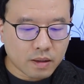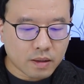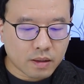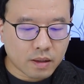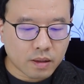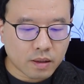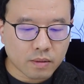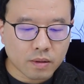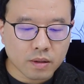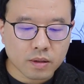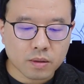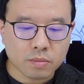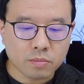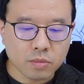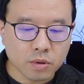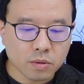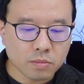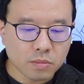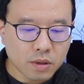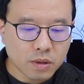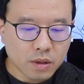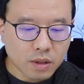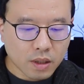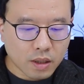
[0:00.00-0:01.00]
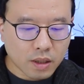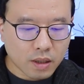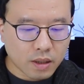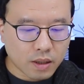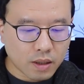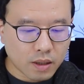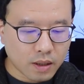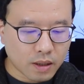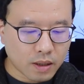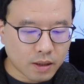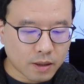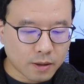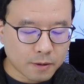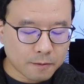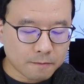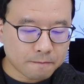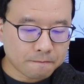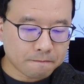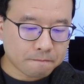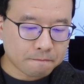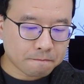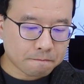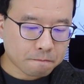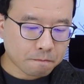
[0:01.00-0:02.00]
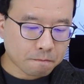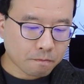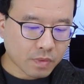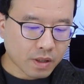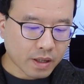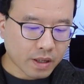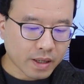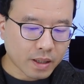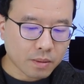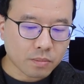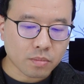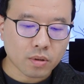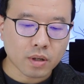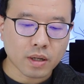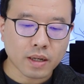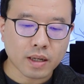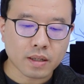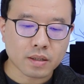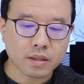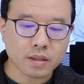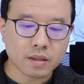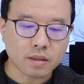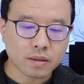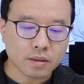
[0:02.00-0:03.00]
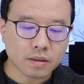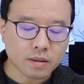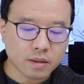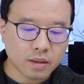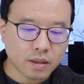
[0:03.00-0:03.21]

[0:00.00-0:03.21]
Till this moment, Canberra has